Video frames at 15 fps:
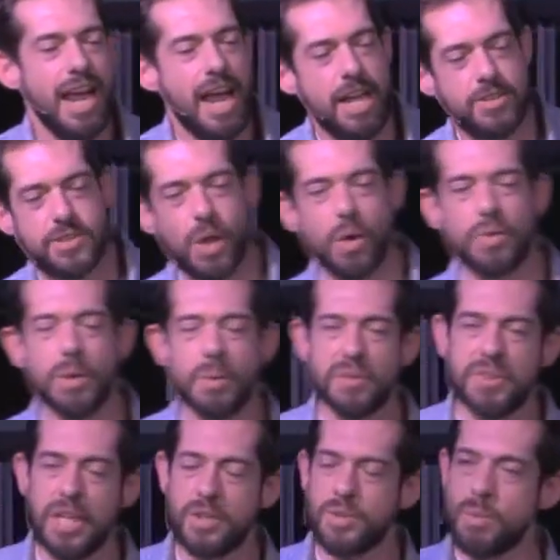And so there were
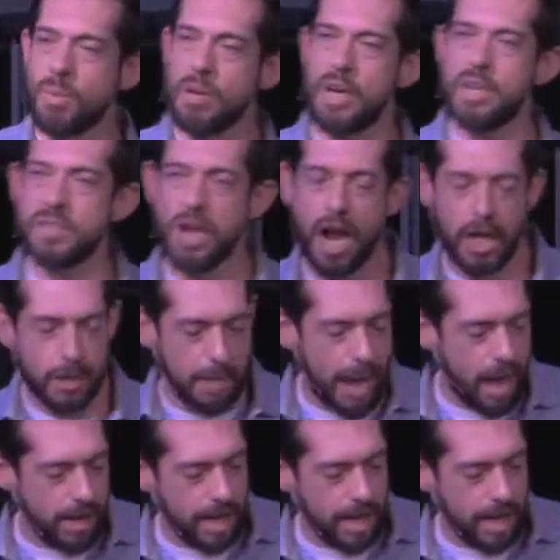things we wanted to talk about,